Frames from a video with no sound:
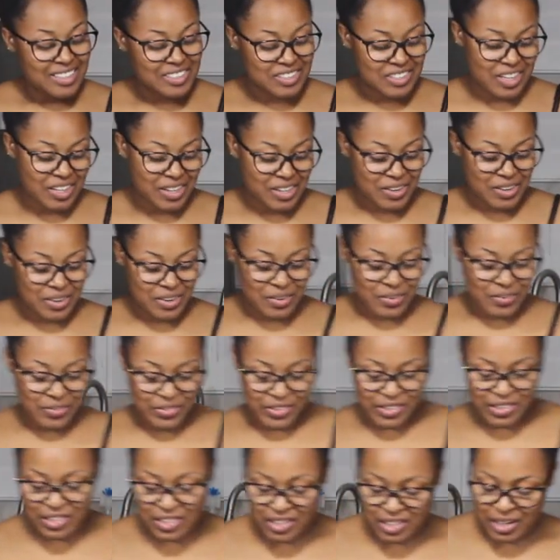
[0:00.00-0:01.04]
Jello
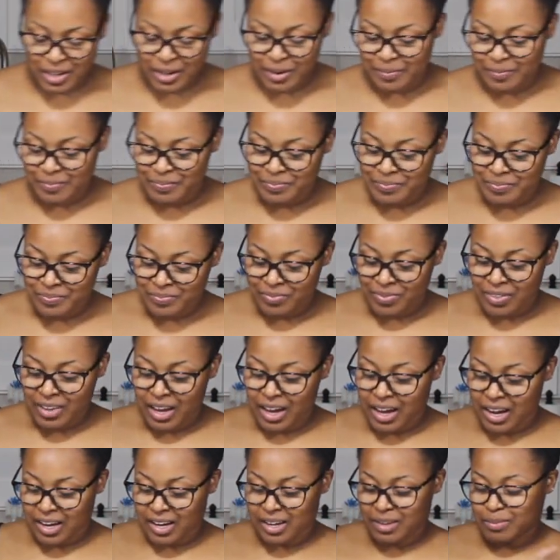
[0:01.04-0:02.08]
dessert.
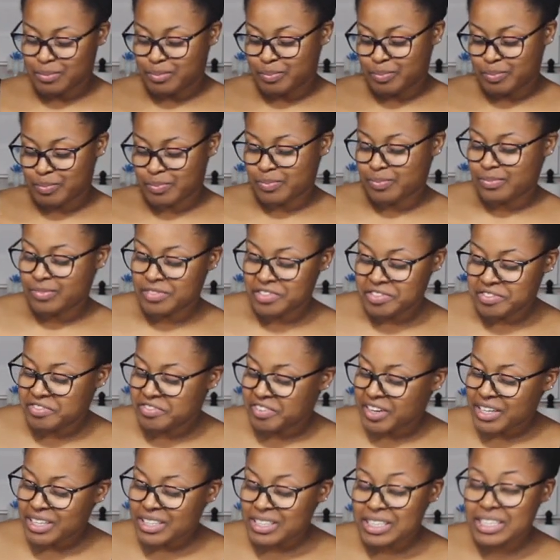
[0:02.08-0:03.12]

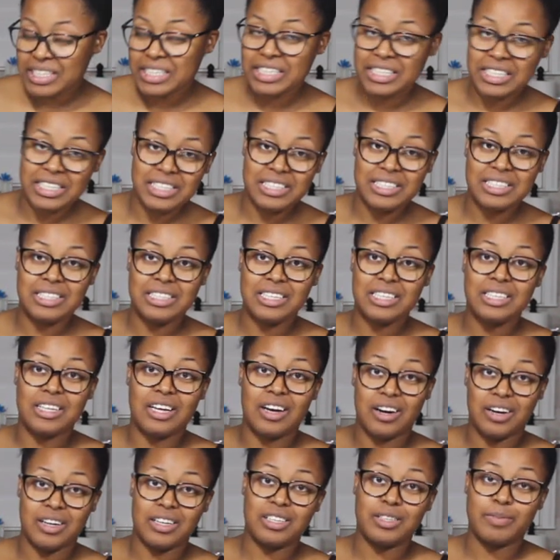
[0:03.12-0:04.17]
Fairly easy. The
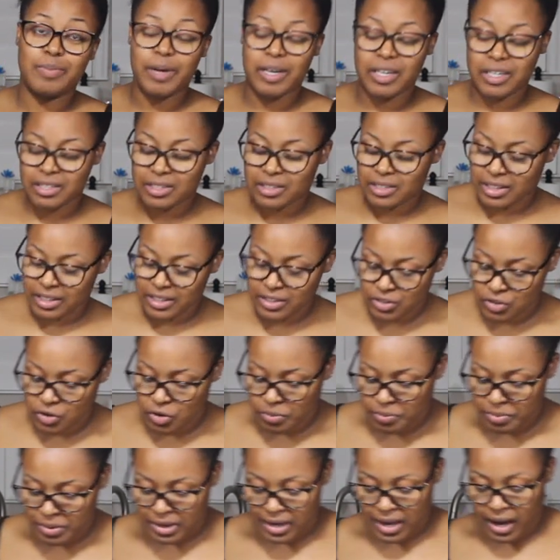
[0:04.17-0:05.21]
hardest part is like
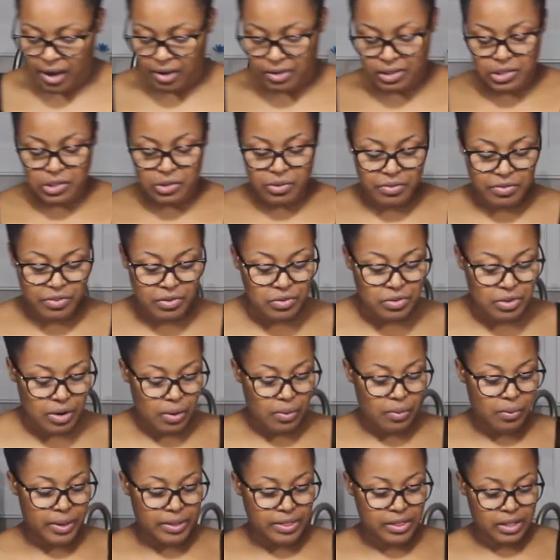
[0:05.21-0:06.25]
scooping out. So if you
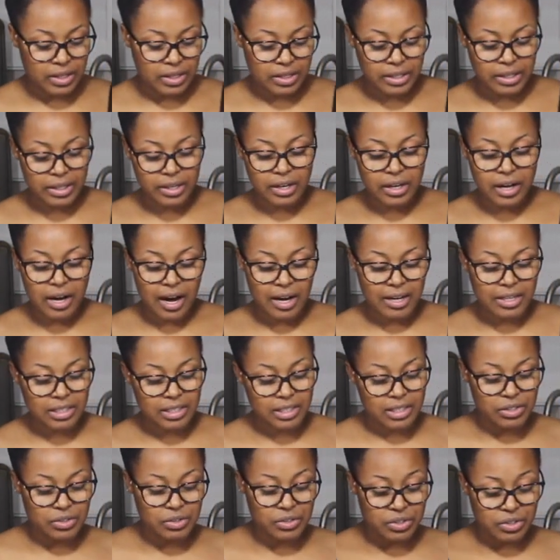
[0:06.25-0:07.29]
don't want the clear,
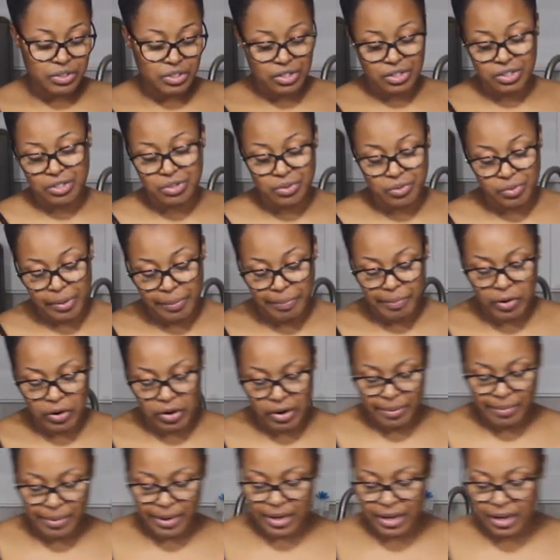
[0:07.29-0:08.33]
honestly, you could just do whipped
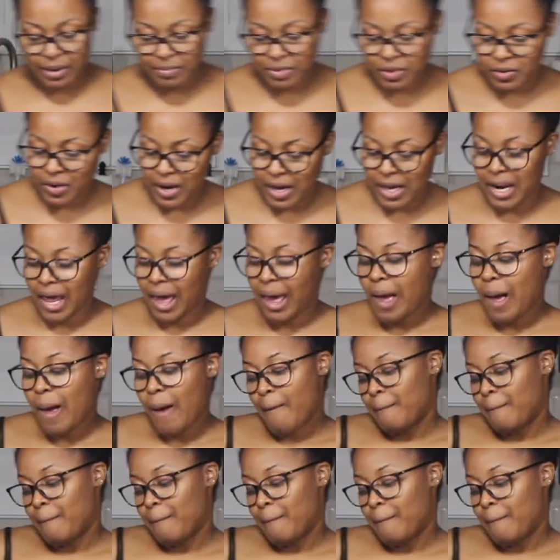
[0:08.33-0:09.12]
cream and keep the red.